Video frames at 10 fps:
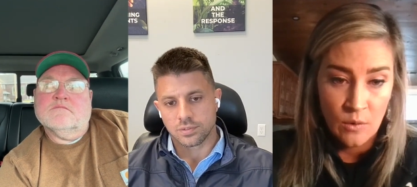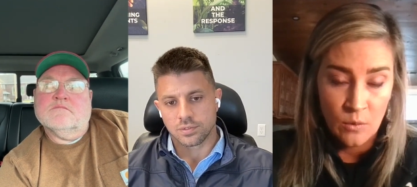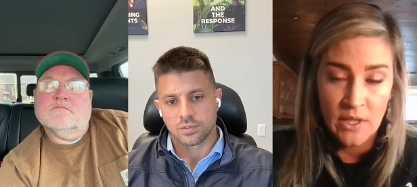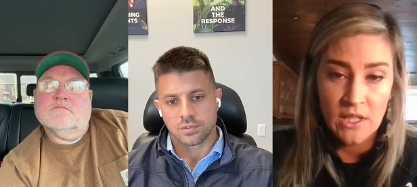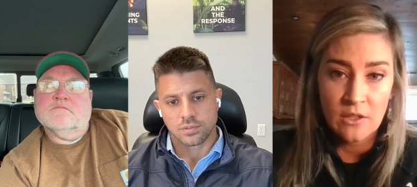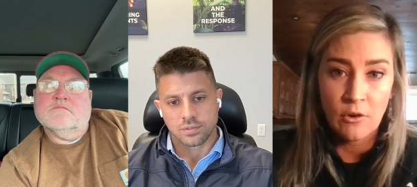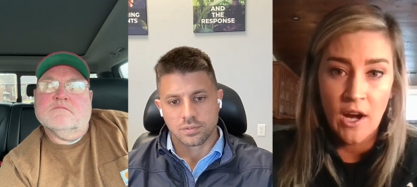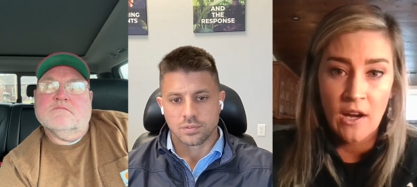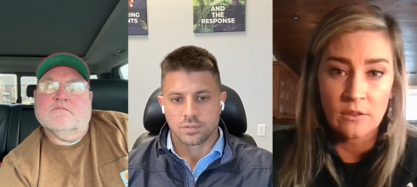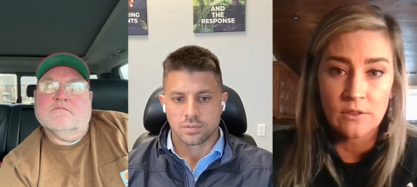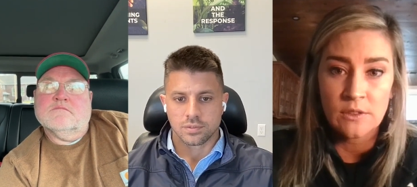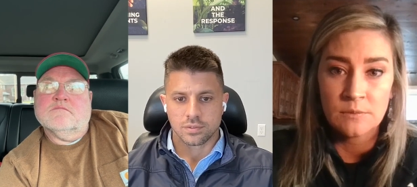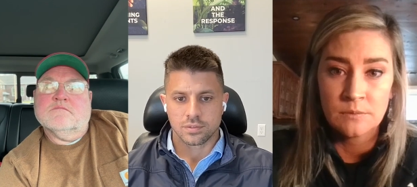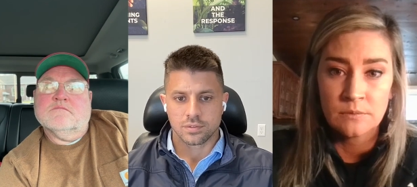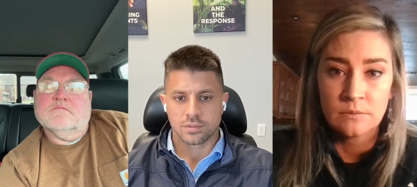Speaker 1: rented ground.
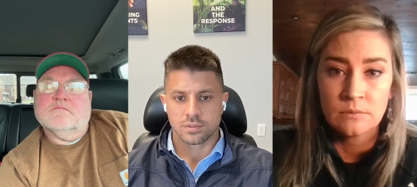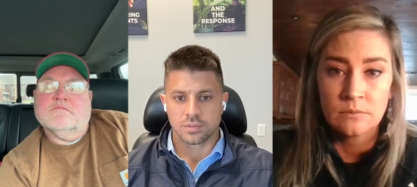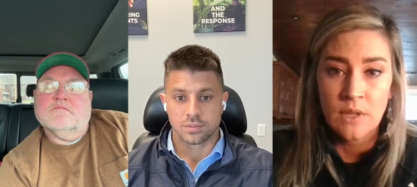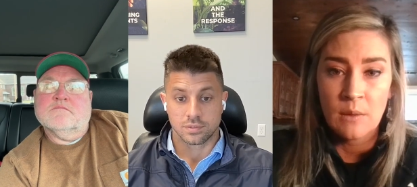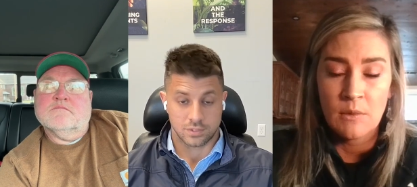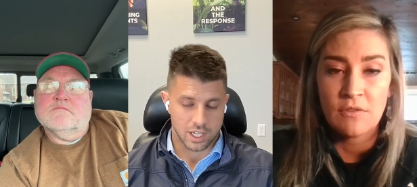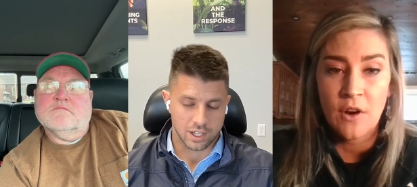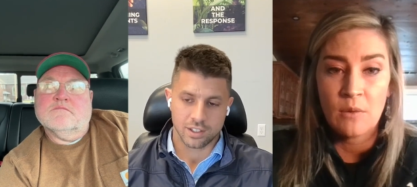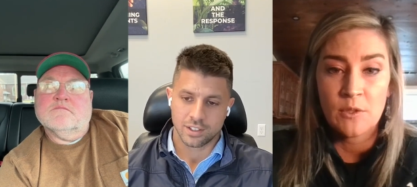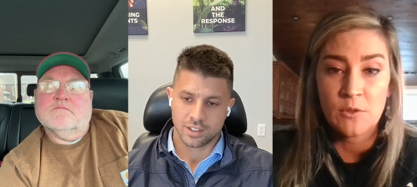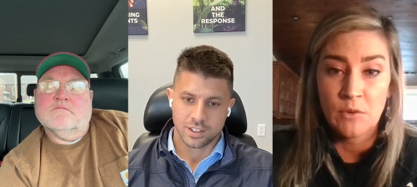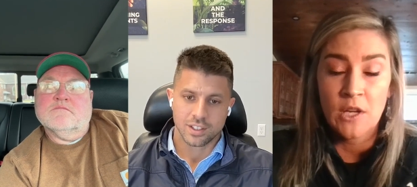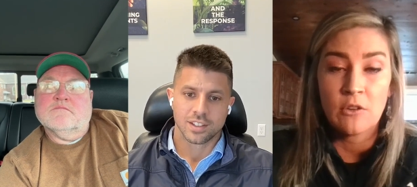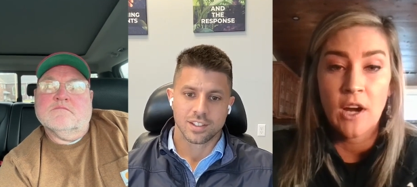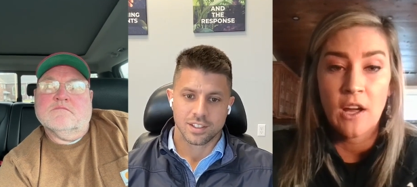How many farmers yeah.
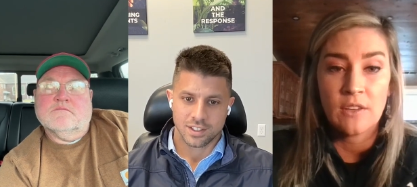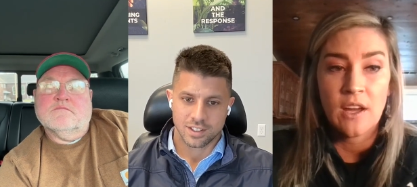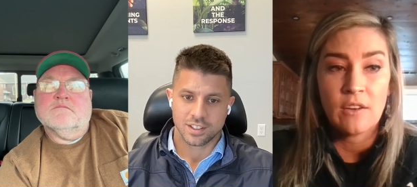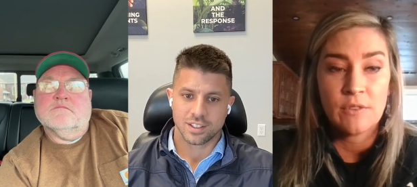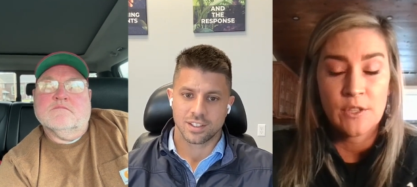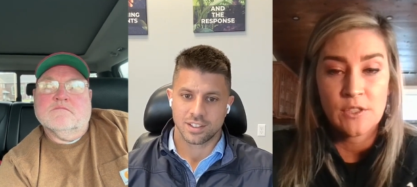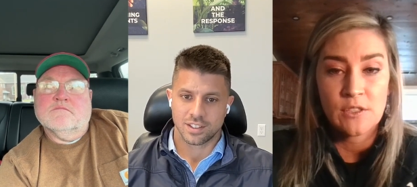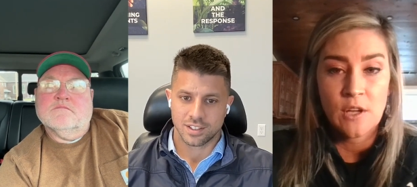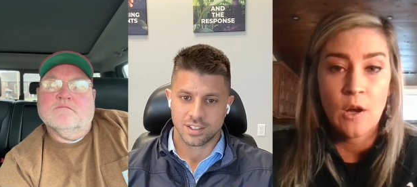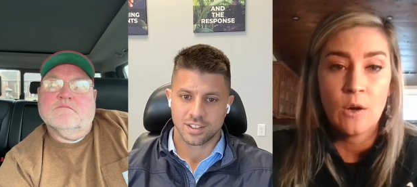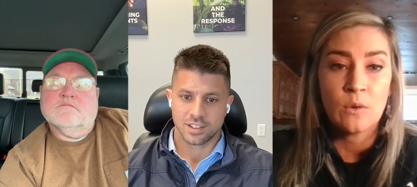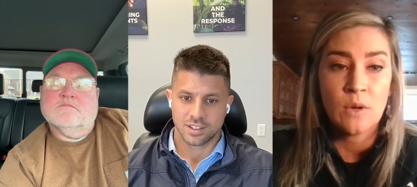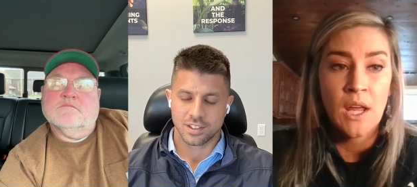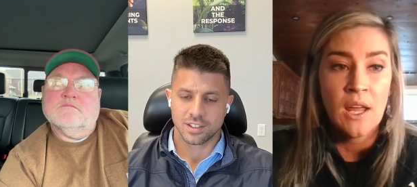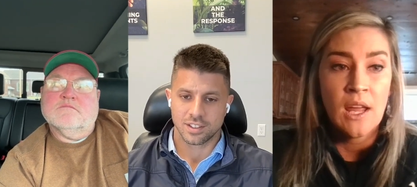rent ground now versus own?
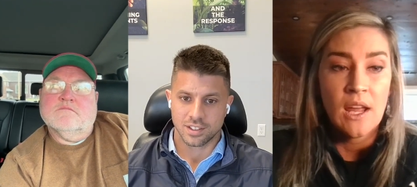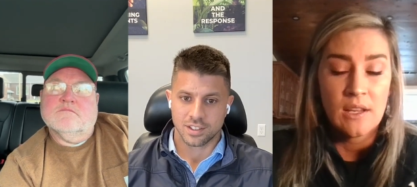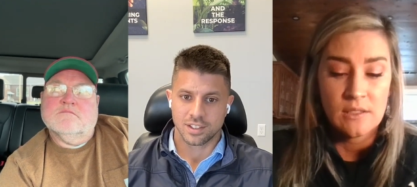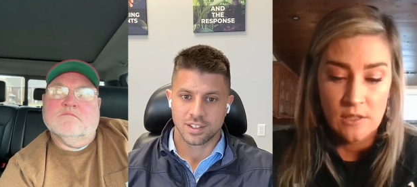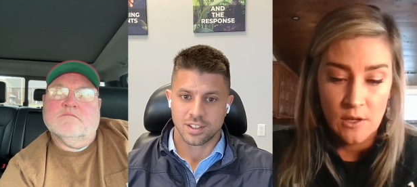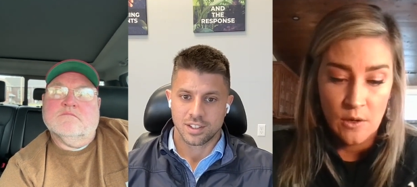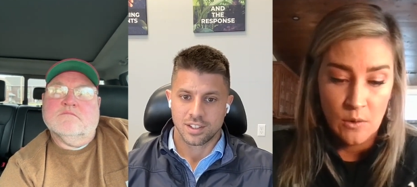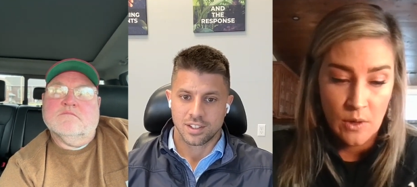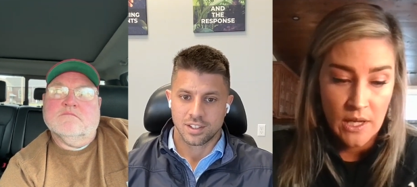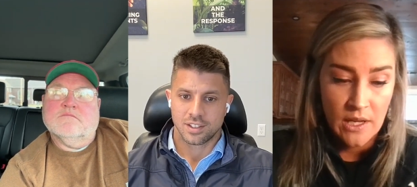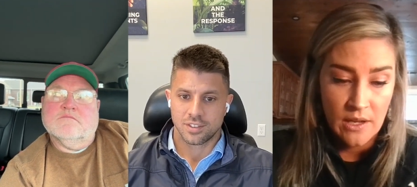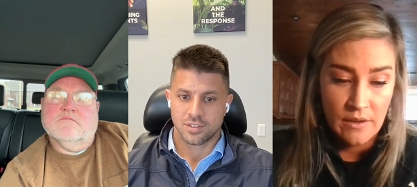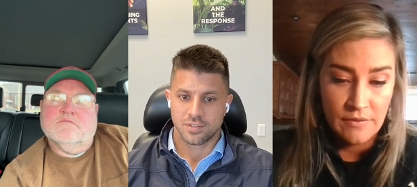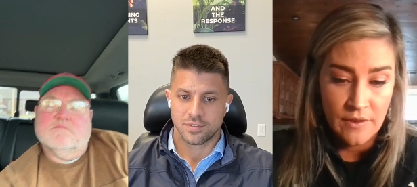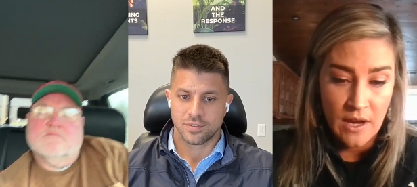And so
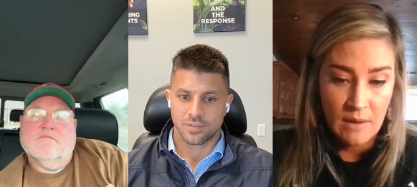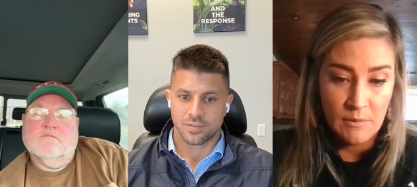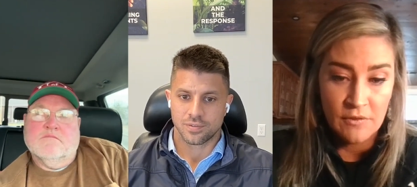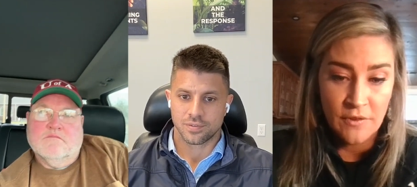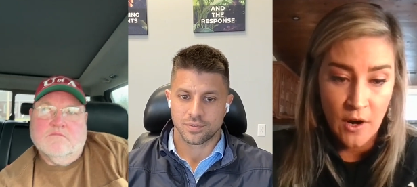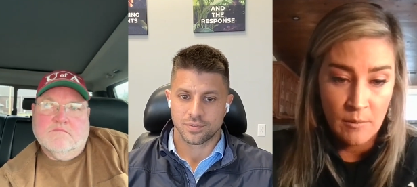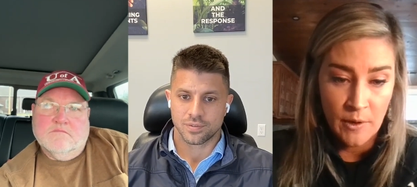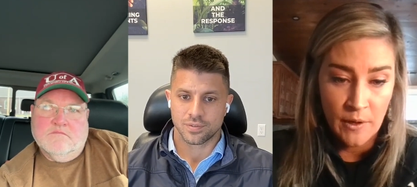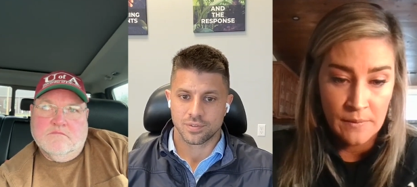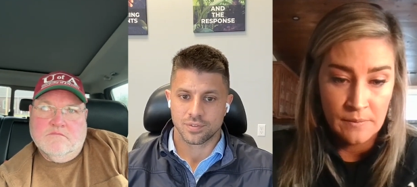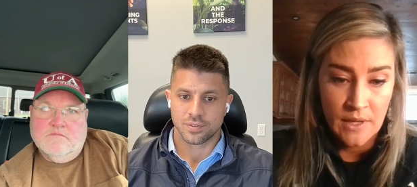if I'm a farmer